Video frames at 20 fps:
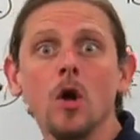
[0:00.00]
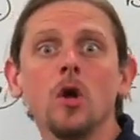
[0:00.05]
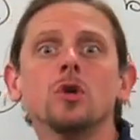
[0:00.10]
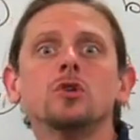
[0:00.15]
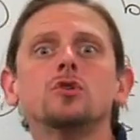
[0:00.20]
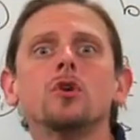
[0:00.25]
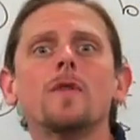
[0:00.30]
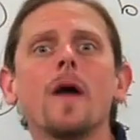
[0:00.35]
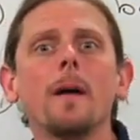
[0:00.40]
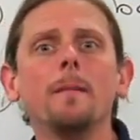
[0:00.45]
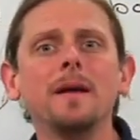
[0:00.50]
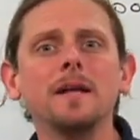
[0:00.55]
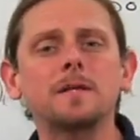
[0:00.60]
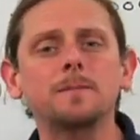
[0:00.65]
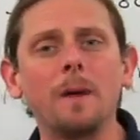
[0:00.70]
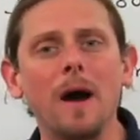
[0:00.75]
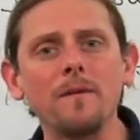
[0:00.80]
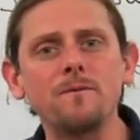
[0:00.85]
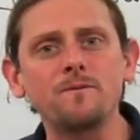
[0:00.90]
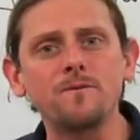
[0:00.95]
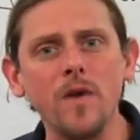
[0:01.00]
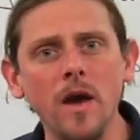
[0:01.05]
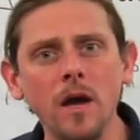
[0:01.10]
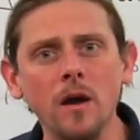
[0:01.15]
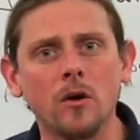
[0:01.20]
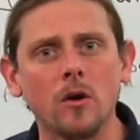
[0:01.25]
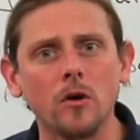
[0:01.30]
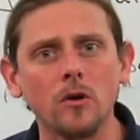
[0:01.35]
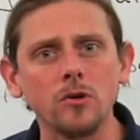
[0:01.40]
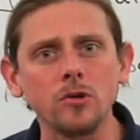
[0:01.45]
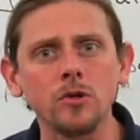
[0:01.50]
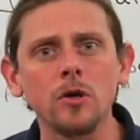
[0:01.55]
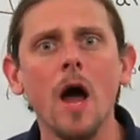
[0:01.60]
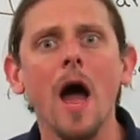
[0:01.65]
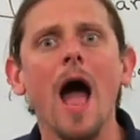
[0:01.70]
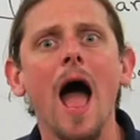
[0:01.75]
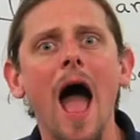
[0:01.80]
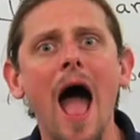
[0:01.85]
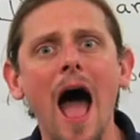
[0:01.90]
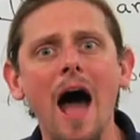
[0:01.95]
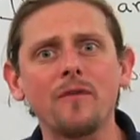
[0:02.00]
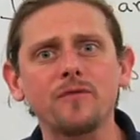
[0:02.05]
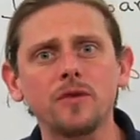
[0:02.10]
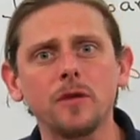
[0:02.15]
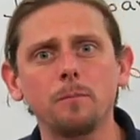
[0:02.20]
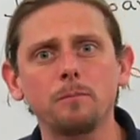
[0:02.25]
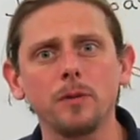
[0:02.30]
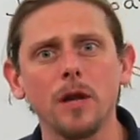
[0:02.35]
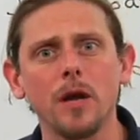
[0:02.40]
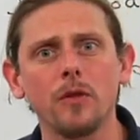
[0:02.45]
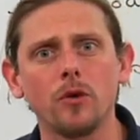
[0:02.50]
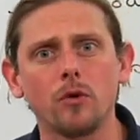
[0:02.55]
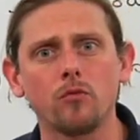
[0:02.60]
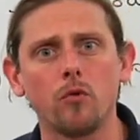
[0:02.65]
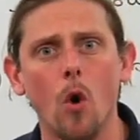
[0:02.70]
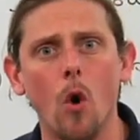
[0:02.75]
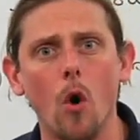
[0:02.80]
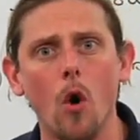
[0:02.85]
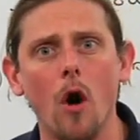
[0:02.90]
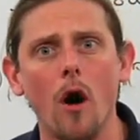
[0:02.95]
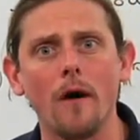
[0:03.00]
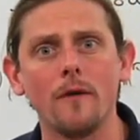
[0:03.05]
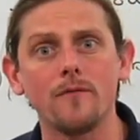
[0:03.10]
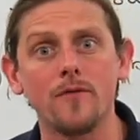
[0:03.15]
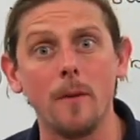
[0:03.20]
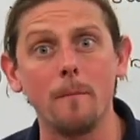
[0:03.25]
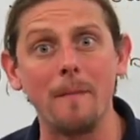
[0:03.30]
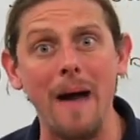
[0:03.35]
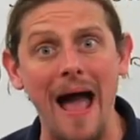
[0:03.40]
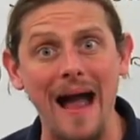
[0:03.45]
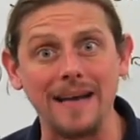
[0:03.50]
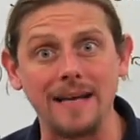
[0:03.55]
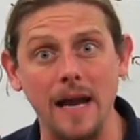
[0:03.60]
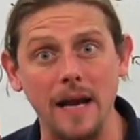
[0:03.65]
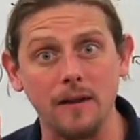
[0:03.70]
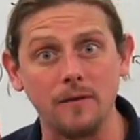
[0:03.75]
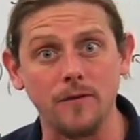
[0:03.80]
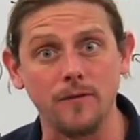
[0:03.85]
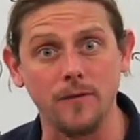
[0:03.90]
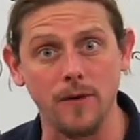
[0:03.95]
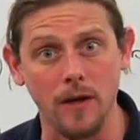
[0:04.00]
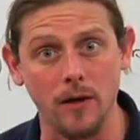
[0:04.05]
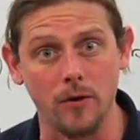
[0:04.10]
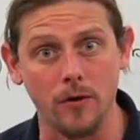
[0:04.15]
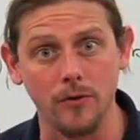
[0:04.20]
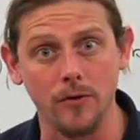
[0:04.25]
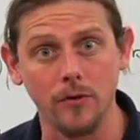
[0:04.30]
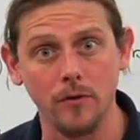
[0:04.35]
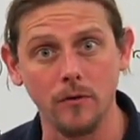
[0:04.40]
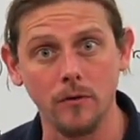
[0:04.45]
So that means my fingers have to play the role of the magnetic field.